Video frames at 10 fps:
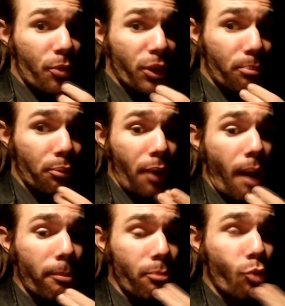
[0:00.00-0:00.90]
But the
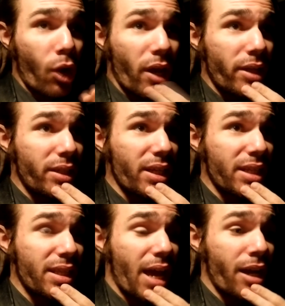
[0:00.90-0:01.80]
problem
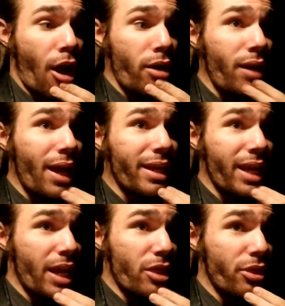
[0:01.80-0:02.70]
is that unlike
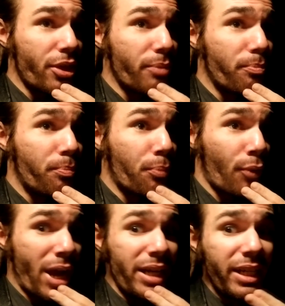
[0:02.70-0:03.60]
in the
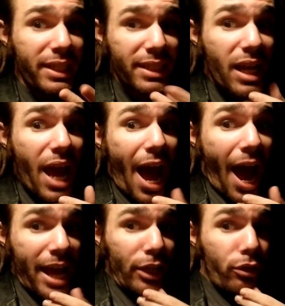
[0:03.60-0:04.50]
brightness,
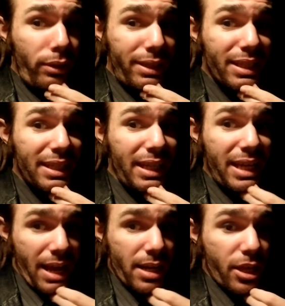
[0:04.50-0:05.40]
I couldn't
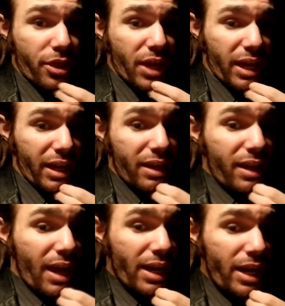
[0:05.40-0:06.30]
see anything.
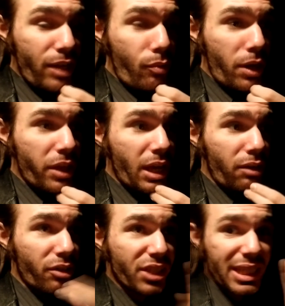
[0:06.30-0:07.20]
And anywhere that
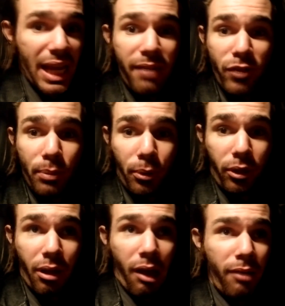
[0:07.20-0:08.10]
looked safe to
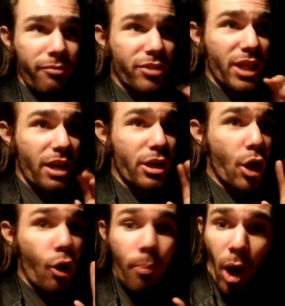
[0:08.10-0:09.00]
pull off said
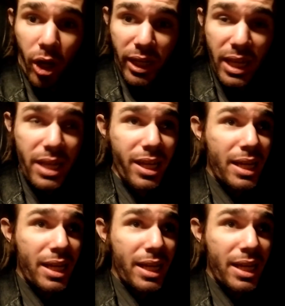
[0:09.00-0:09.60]
no parking.